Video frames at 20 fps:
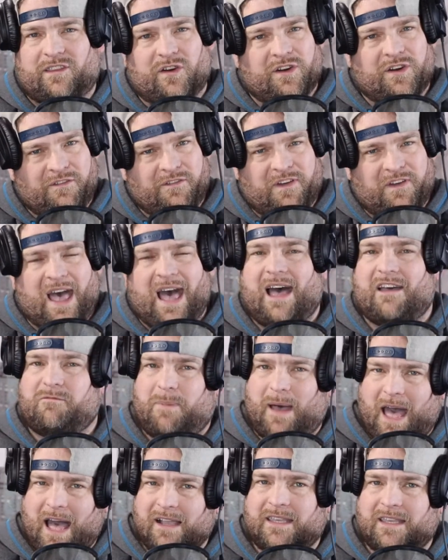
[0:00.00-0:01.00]
35
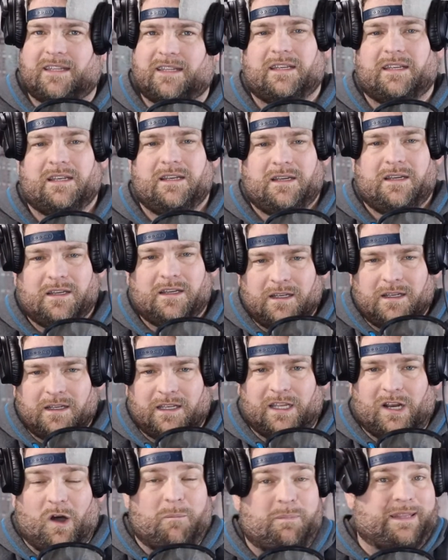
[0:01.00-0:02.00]
pocket,
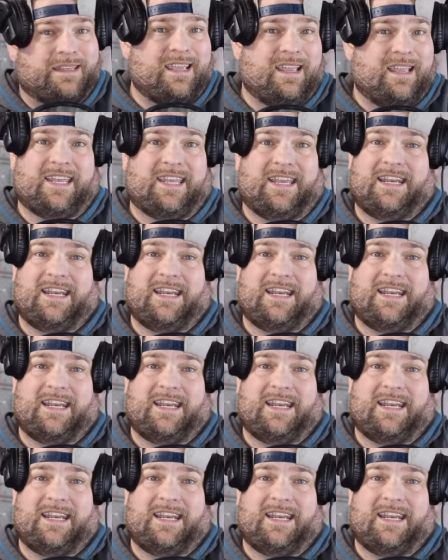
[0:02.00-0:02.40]
but then